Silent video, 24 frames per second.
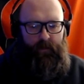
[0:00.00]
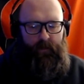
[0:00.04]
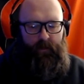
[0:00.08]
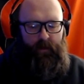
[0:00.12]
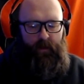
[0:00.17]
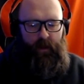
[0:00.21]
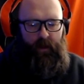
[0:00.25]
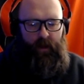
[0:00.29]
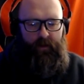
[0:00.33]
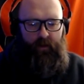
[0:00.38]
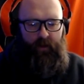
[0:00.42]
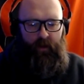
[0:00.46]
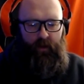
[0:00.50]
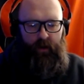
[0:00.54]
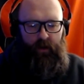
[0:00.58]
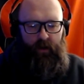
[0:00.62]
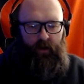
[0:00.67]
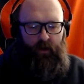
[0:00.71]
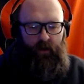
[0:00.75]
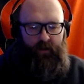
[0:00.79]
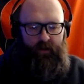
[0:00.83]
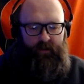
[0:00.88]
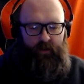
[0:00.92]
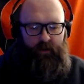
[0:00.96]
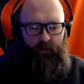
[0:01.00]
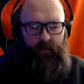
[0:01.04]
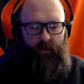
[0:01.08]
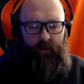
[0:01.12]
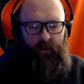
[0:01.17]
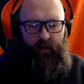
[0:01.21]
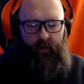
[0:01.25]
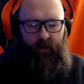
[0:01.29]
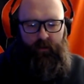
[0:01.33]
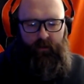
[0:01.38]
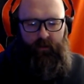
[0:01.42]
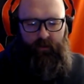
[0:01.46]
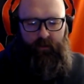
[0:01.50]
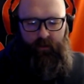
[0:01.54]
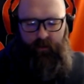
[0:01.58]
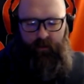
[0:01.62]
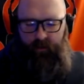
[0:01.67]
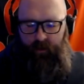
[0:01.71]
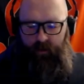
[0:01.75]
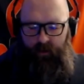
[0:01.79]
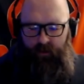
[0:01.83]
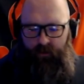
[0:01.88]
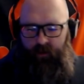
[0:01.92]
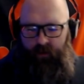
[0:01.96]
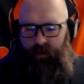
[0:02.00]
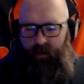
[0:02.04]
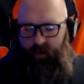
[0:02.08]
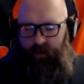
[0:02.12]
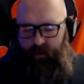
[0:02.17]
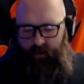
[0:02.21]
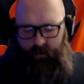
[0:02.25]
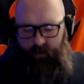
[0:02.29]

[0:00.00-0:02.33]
I thought I caught somebody the other day.